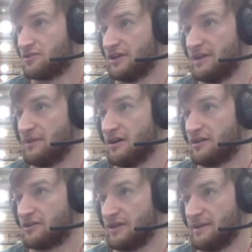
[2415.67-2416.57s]
Great block
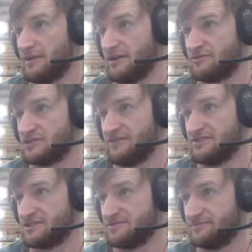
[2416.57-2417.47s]
by
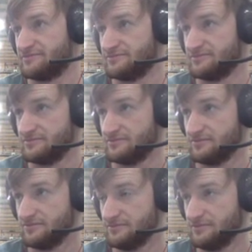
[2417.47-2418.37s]
Travis. Great
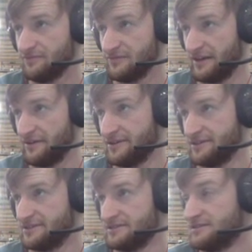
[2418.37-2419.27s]
block. Travis just
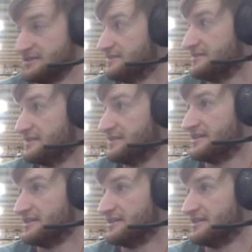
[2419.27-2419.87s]
gets it out.